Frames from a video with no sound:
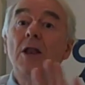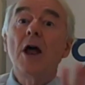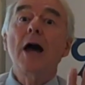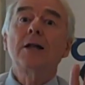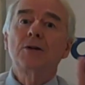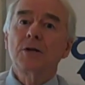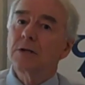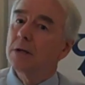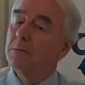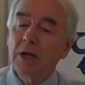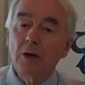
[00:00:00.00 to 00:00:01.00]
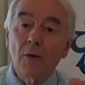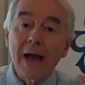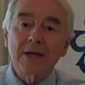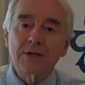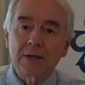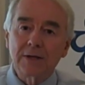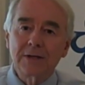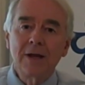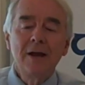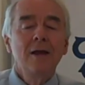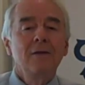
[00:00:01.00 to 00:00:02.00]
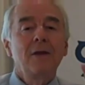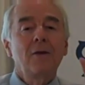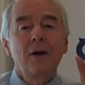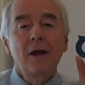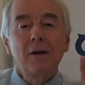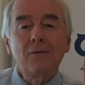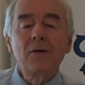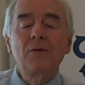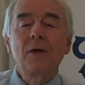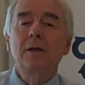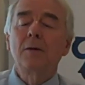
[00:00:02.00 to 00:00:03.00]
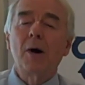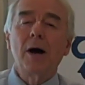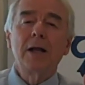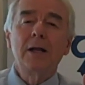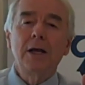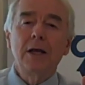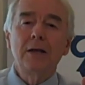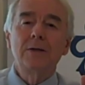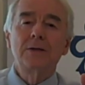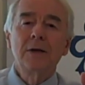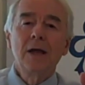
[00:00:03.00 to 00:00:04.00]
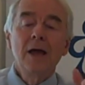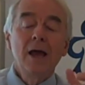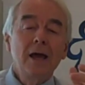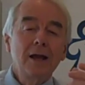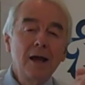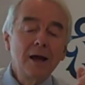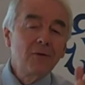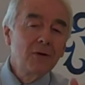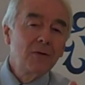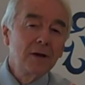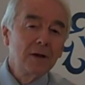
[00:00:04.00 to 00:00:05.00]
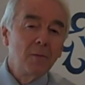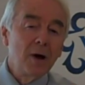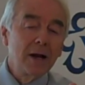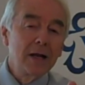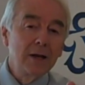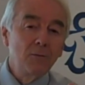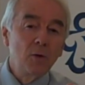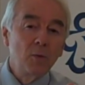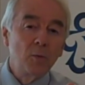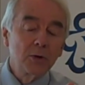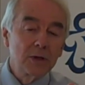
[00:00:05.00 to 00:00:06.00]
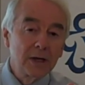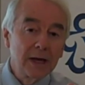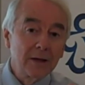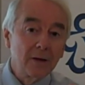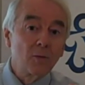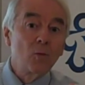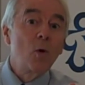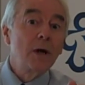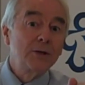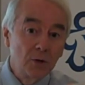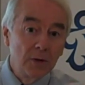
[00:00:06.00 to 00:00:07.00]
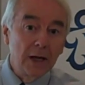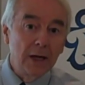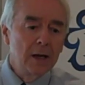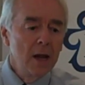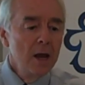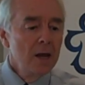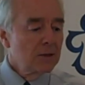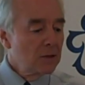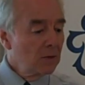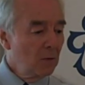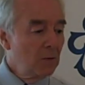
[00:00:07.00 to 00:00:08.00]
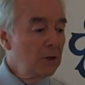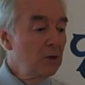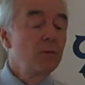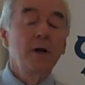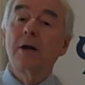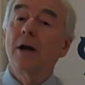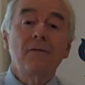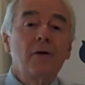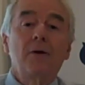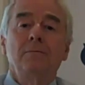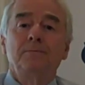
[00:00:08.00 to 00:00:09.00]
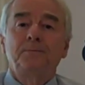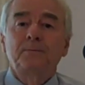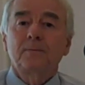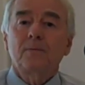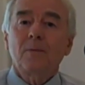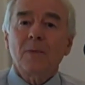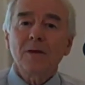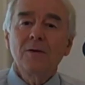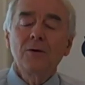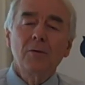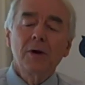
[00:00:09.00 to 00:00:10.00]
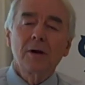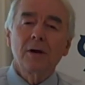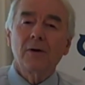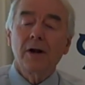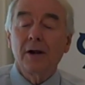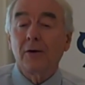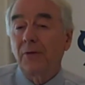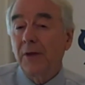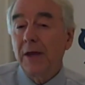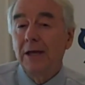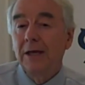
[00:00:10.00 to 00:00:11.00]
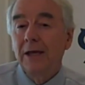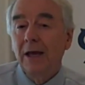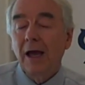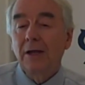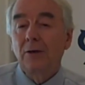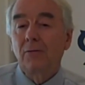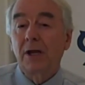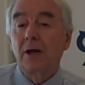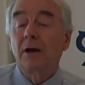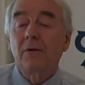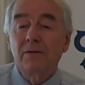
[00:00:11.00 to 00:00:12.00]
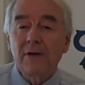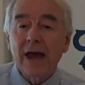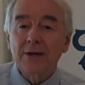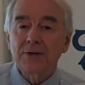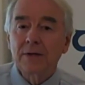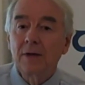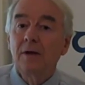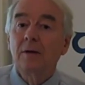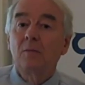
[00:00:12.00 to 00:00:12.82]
not just amino acids. They're everything the body needs and everything the body will put together what you need so that when you recover healthy and you recover fast.